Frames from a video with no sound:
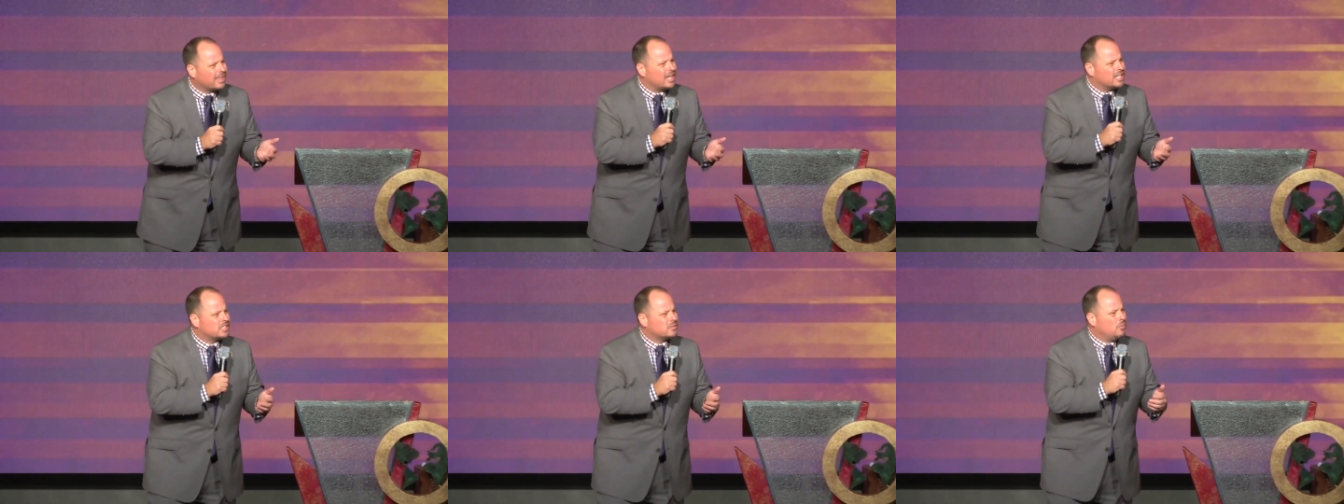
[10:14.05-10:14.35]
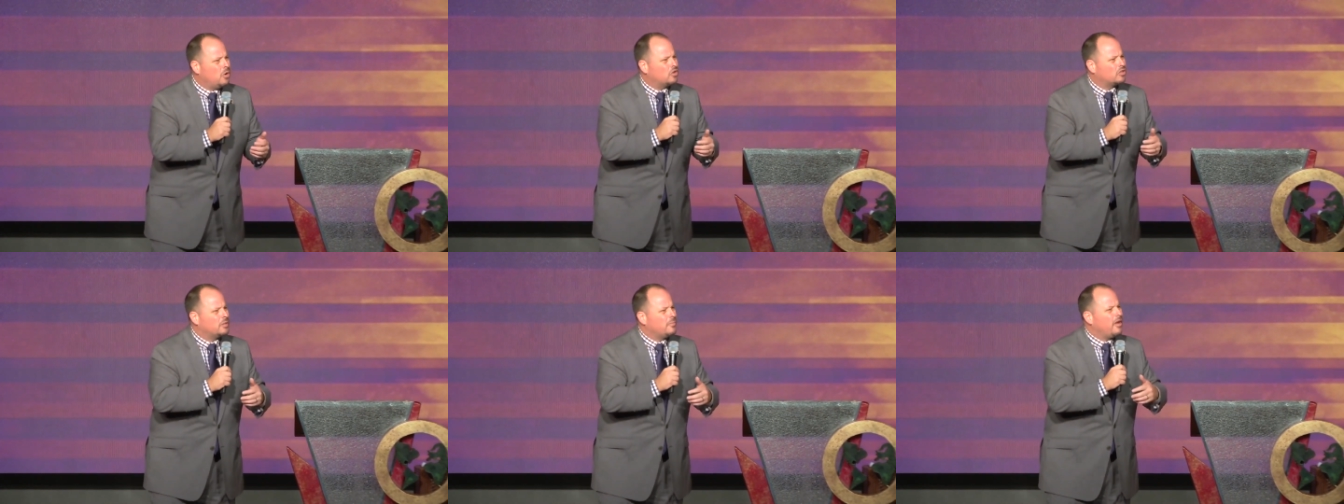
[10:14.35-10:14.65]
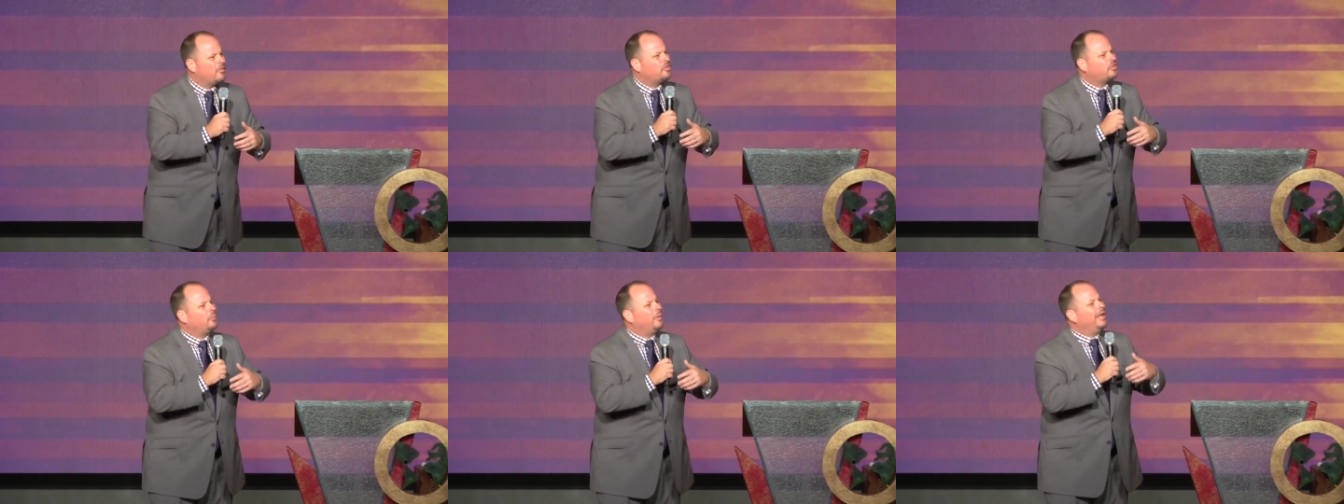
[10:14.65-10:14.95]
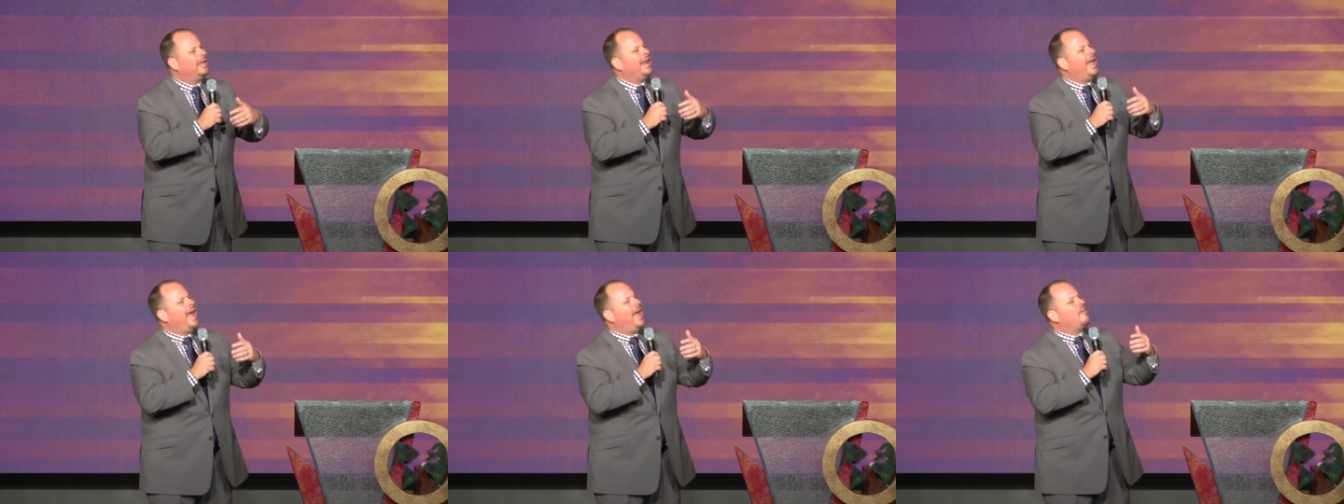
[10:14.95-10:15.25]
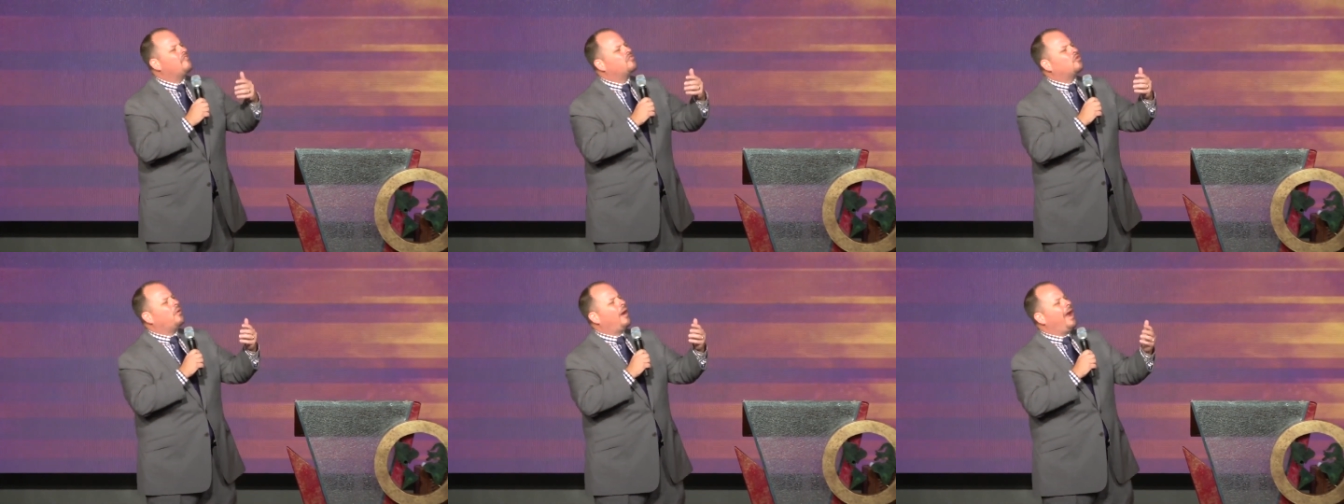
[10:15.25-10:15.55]
I smoked about three and a
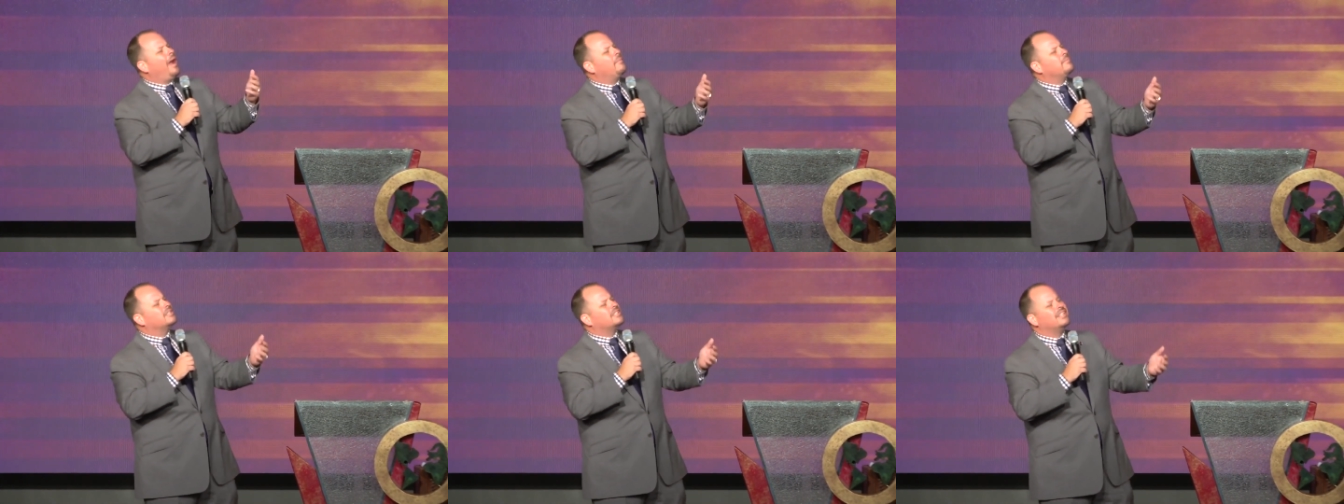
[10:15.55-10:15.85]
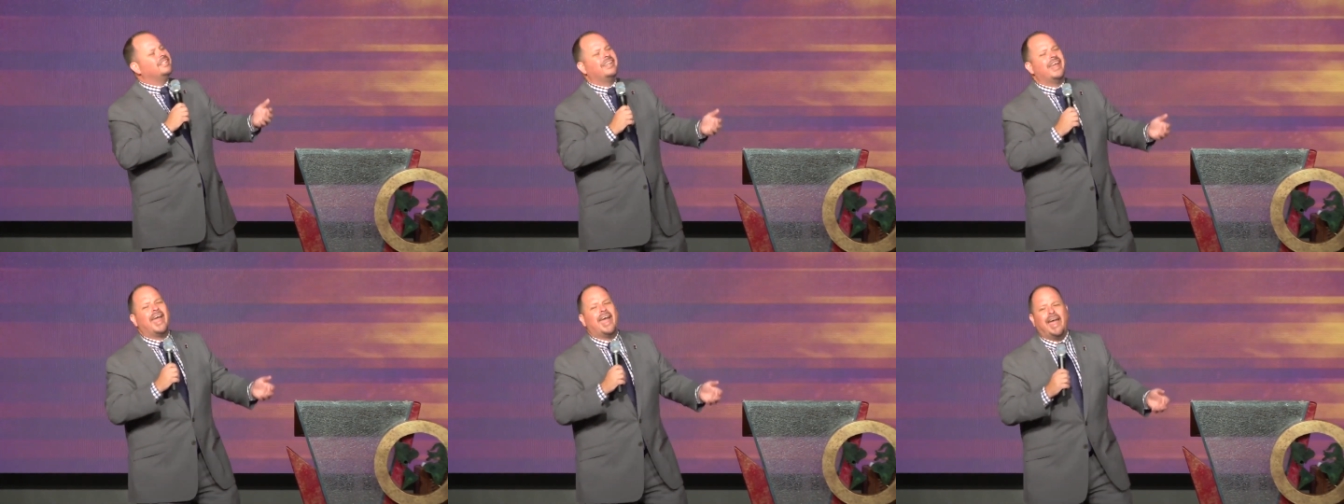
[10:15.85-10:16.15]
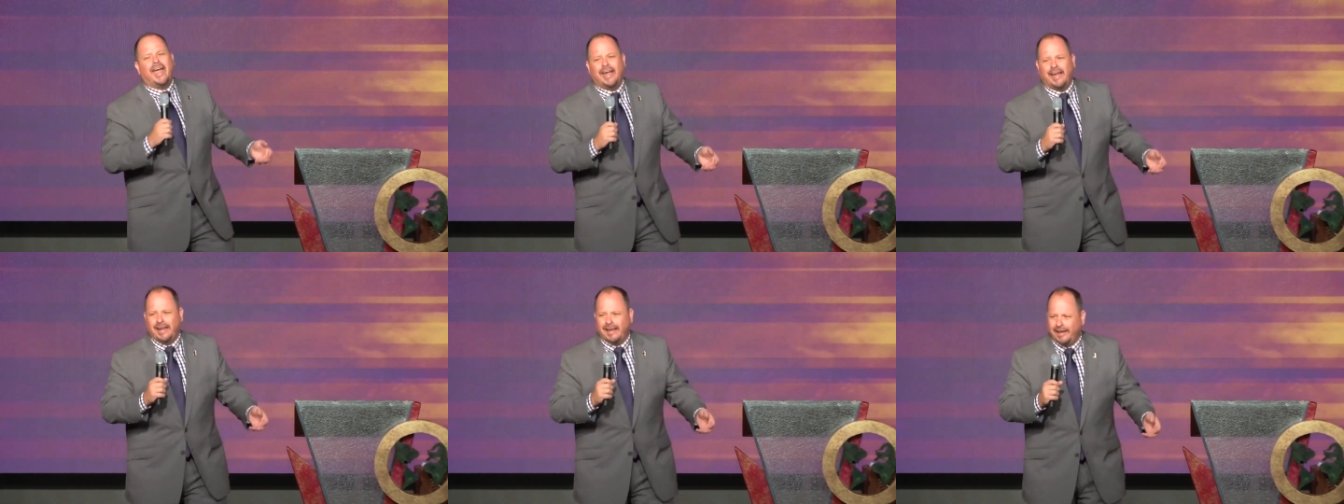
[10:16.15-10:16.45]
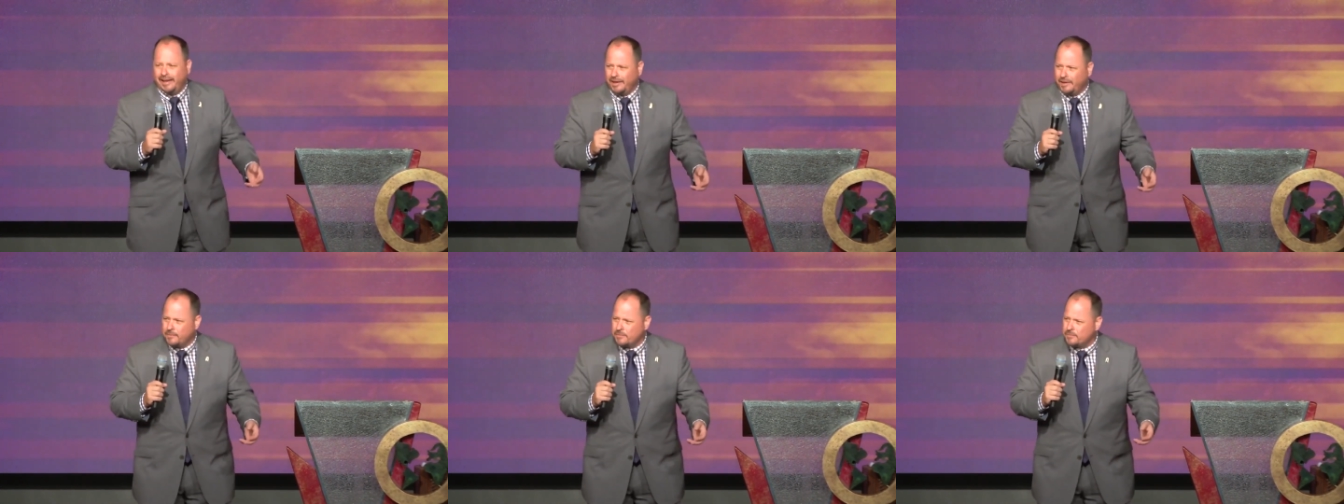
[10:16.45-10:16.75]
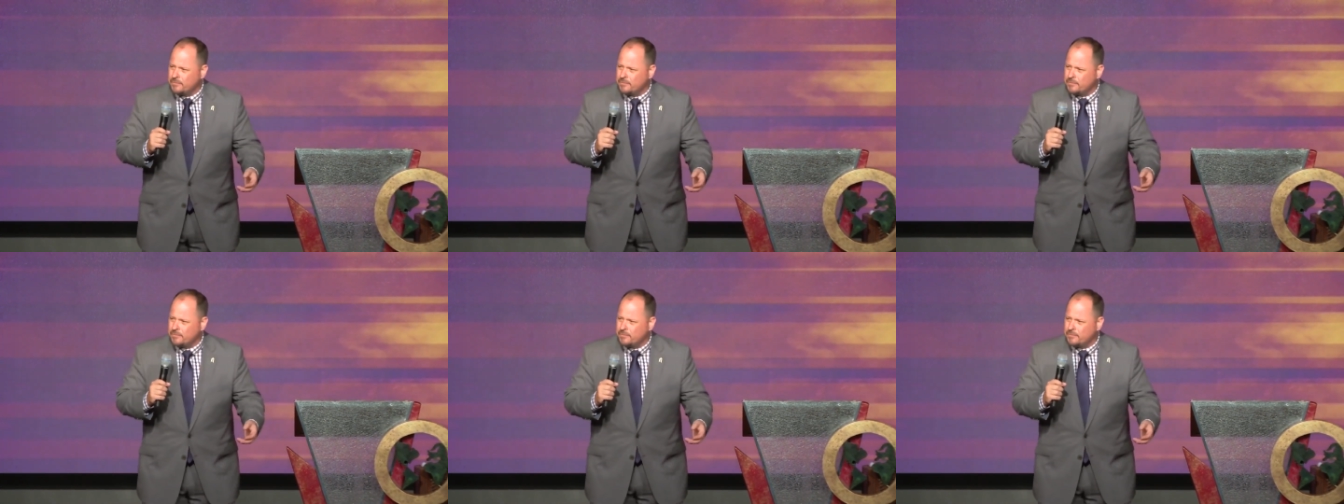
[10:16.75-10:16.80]
half grams a day.